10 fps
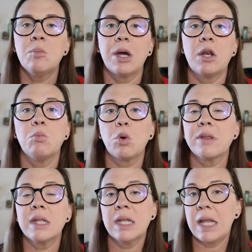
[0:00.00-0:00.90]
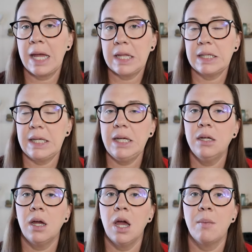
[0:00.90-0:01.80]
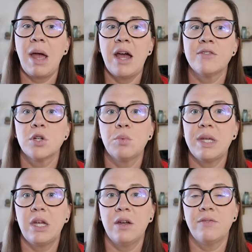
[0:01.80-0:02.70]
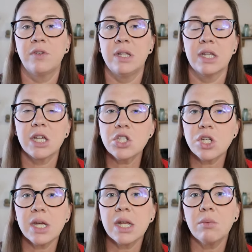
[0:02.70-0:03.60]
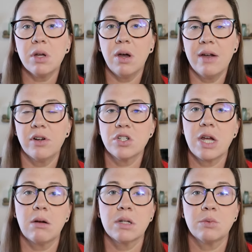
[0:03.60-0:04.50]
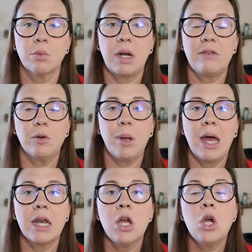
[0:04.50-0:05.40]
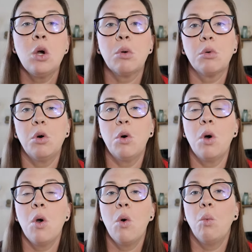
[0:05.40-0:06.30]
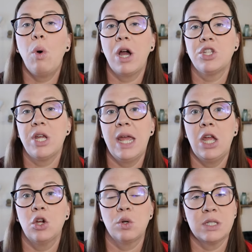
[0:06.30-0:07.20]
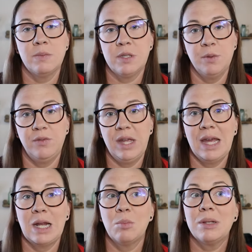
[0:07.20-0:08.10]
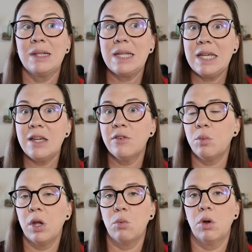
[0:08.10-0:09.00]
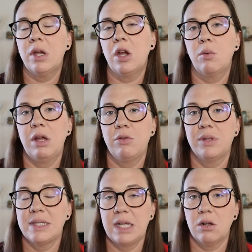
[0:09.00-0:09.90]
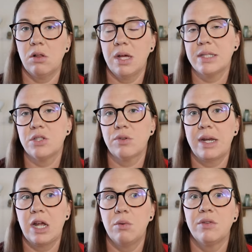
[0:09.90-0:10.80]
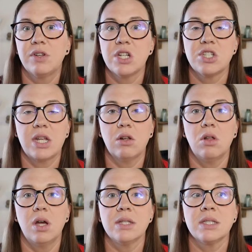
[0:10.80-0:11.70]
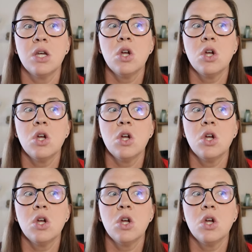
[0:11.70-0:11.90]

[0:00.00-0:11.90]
But more than likely, um, after we have cleaned the kitchen and we all have our showers and we're ready for bed, we will watch a Christmas movie. And I believe we are working our way through the Santa Clauses right now. We finished Santa Claus